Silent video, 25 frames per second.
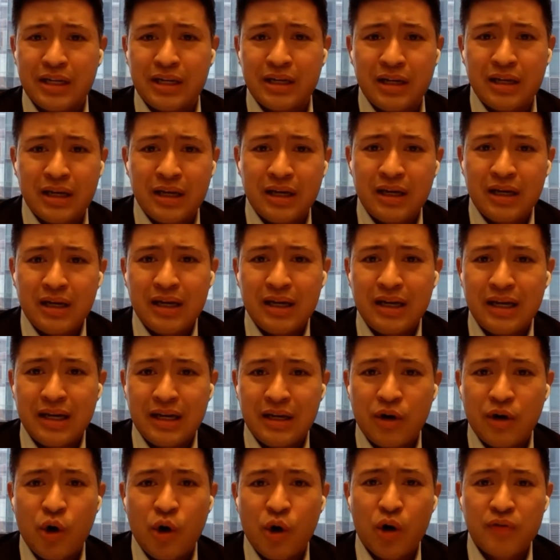and
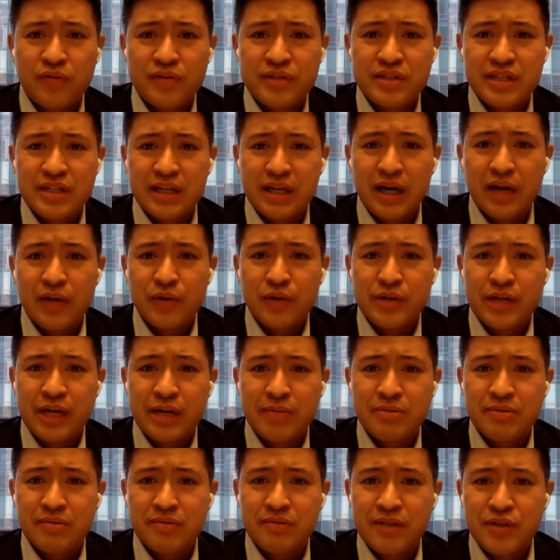harvesting other
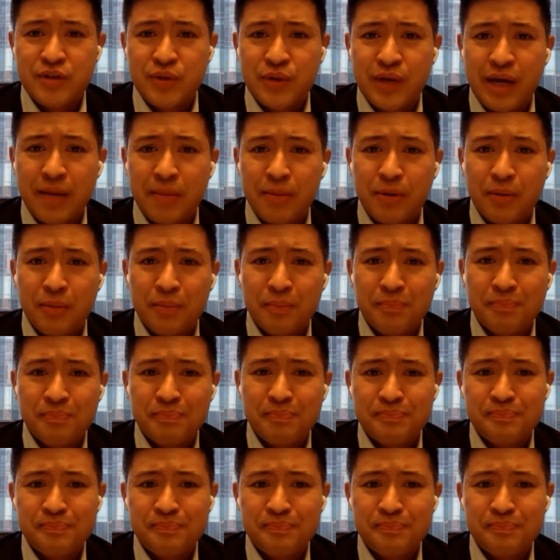types of investor capital?